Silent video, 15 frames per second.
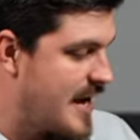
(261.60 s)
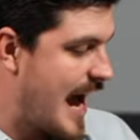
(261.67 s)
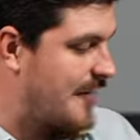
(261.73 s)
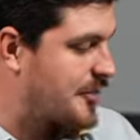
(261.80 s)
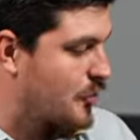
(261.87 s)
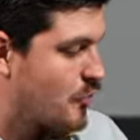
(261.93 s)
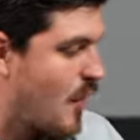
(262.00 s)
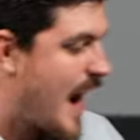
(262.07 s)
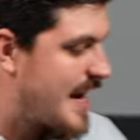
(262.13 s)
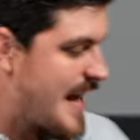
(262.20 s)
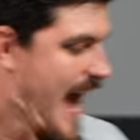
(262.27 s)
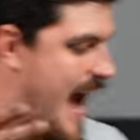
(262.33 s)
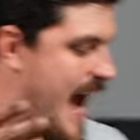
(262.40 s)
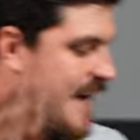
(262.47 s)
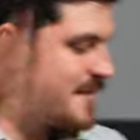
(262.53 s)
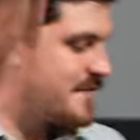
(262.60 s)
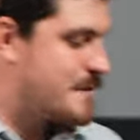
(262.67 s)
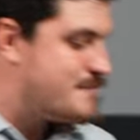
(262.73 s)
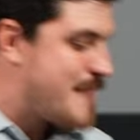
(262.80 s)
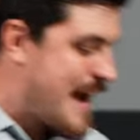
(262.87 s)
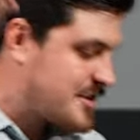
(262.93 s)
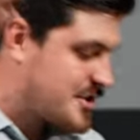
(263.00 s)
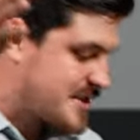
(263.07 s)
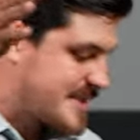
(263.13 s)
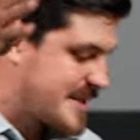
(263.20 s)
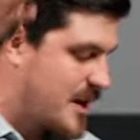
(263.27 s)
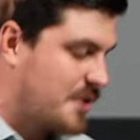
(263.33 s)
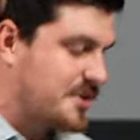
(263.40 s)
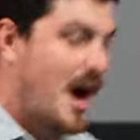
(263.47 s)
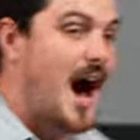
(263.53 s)
right hand of the majesty on
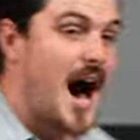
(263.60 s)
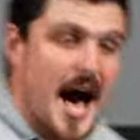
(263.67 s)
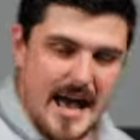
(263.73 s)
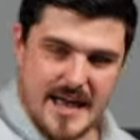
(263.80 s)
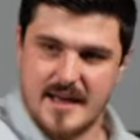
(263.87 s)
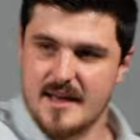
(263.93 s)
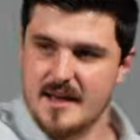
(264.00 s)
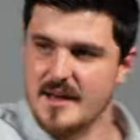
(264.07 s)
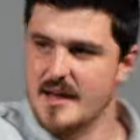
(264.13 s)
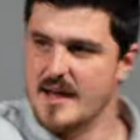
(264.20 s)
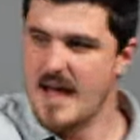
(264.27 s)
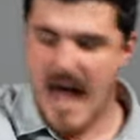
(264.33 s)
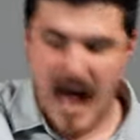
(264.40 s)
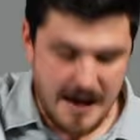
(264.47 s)
high. Having